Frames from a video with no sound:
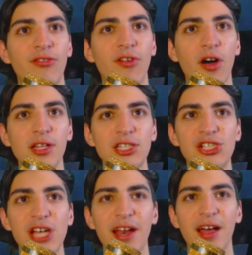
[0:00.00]
Fallen
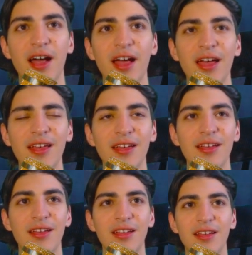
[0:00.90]
Jedi.
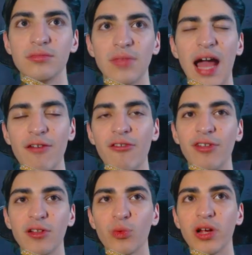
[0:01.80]
I have a
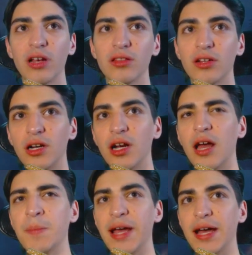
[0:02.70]
feeling we're going to learn
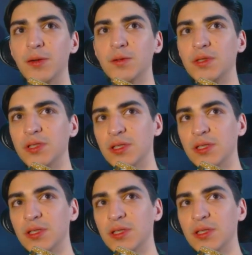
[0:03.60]
about